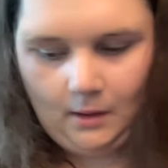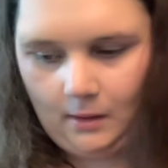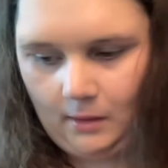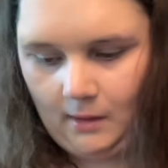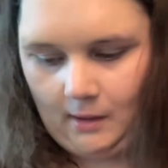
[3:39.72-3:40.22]

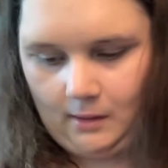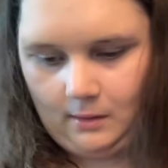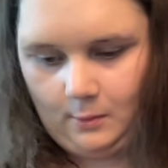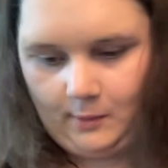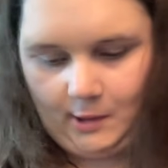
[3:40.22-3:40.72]
Then
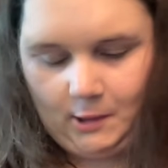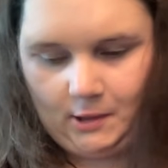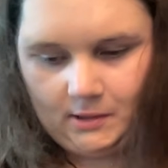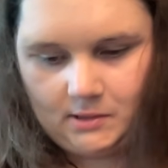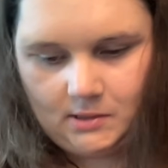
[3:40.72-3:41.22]
we
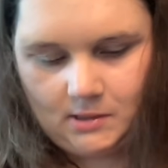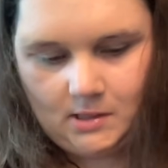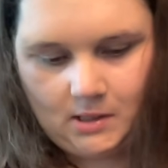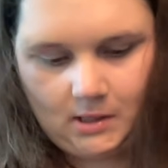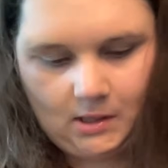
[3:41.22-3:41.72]
got
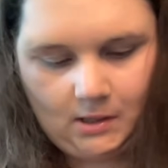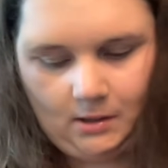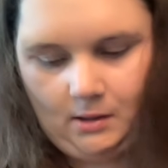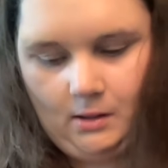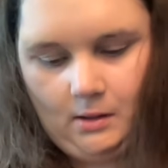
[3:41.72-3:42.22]
the
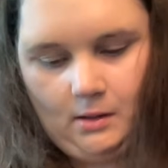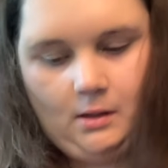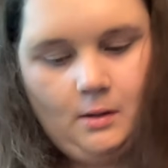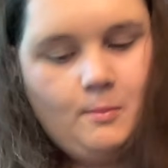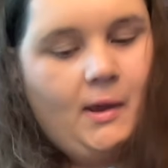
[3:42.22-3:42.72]

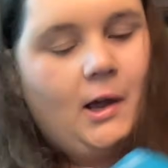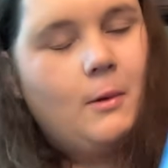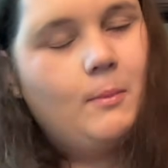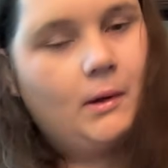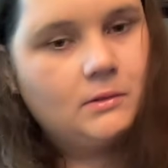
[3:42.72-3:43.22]

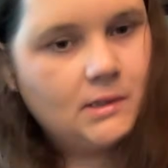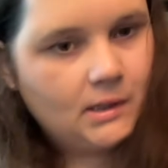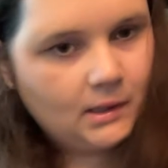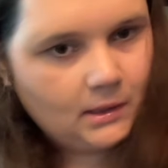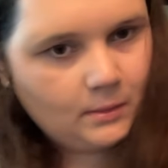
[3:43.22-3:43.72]
Makeup
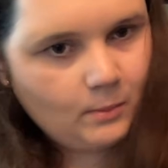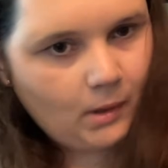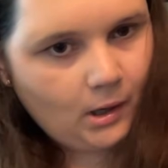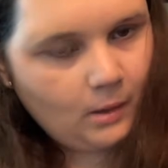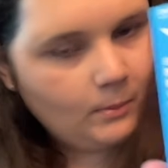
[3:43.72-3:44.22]
Melting
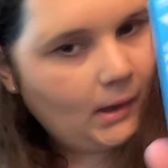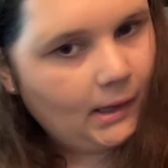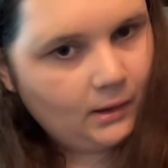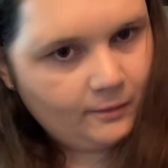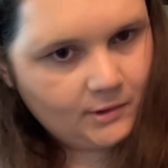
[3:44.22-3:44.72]
Balm. I
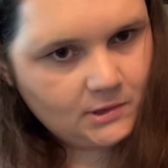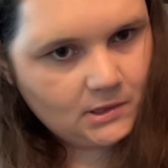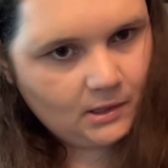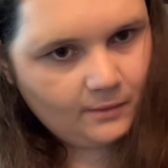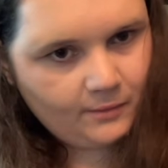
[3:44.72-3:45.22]
love this
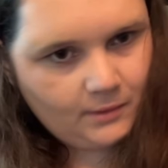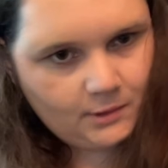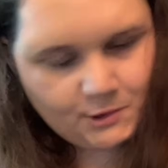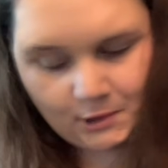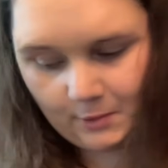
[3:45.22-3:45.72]
stuff,
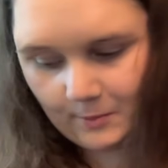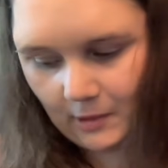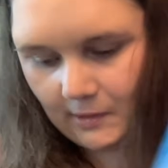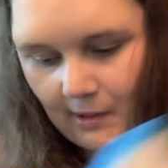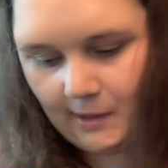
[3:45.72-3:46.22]
so got
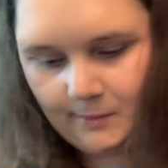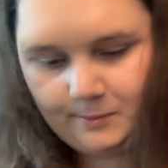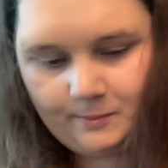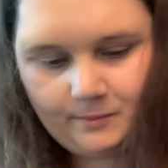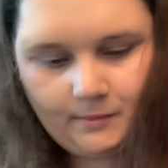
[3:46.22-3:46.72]

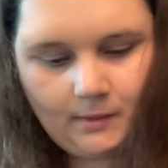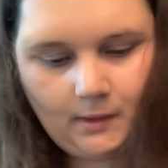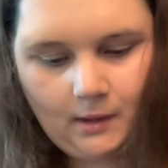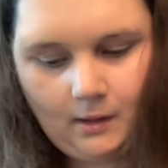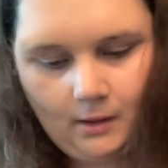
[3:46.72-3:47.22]
that.
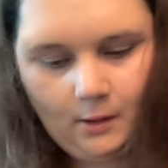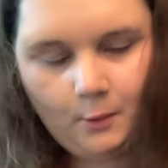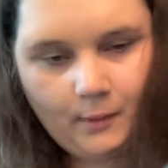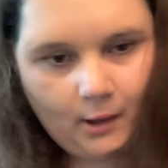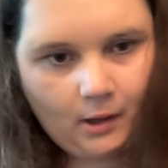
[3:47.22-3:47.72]

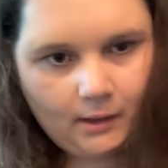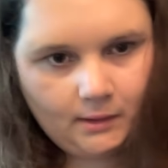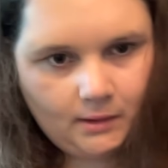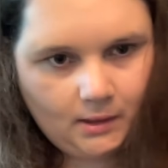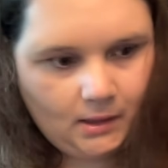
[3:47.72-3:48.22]
We got
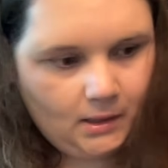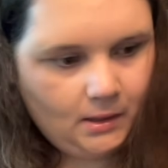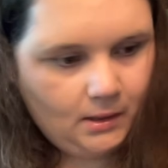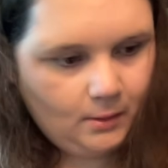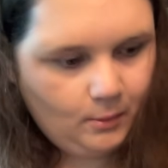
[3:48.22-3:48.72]

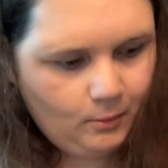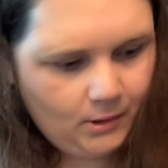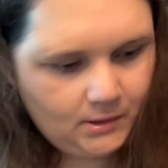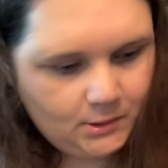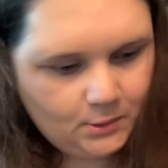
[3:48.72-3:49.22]
the
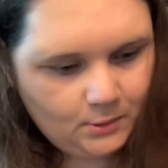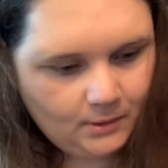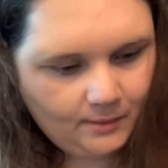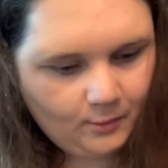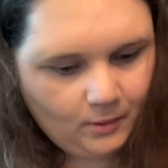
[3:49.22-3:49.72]
1, 2,
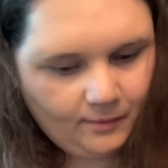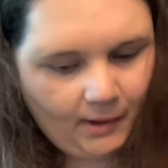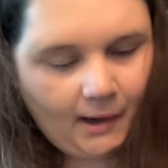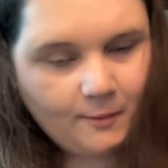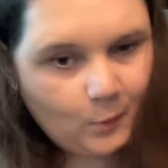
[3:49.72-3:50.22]
3, 4,
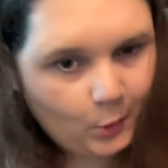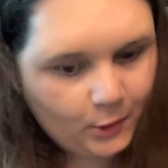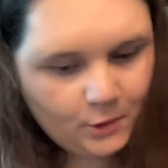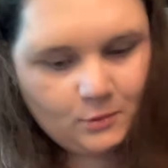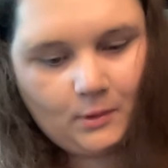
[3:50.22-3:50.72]
5 more of
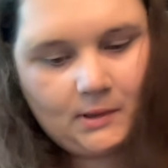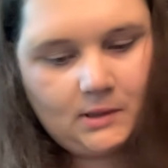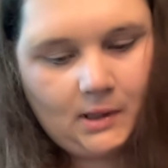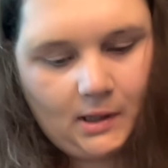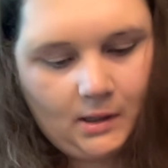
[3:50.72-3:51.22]
those. We'll get to
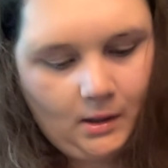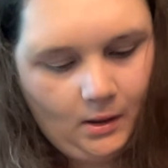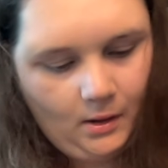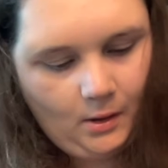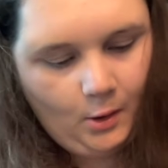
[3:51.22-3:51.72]
that.
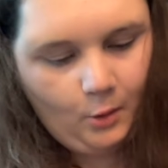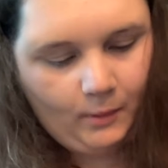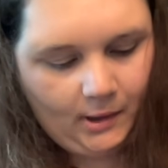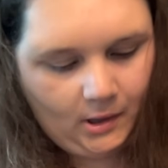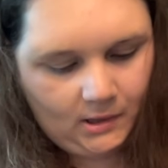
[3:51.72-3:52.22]

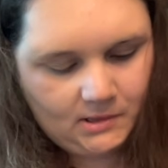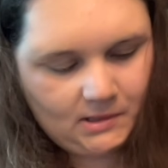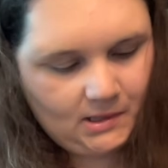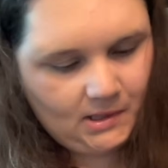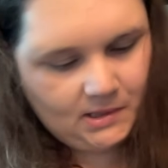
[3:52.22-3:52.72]
We got
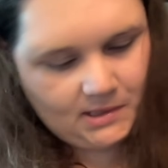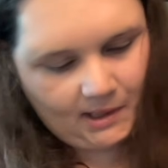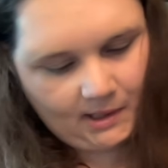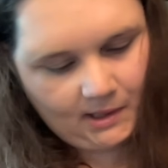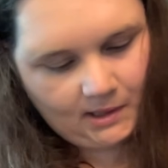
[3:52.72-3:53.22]
the
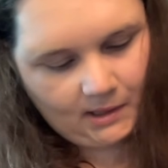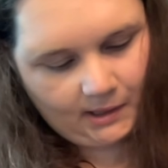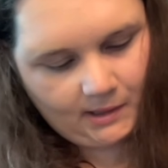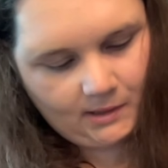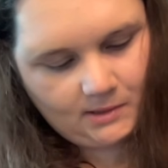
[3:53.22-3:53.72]
Day and
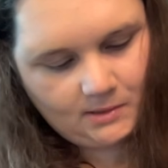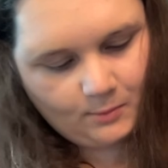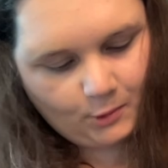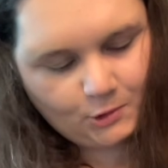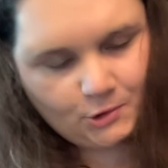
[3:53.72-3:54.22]
Night
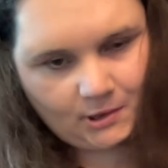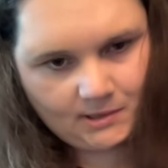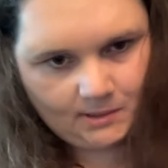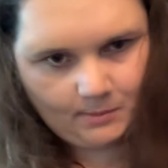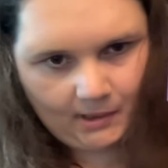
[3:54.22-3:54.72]

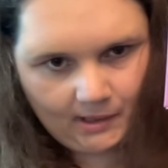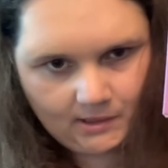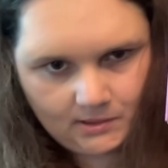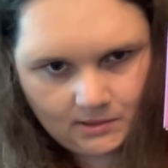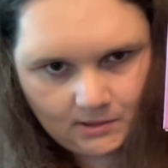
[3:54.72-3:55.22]
Moisturizing
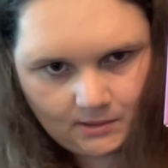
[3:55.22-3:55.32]
Mask.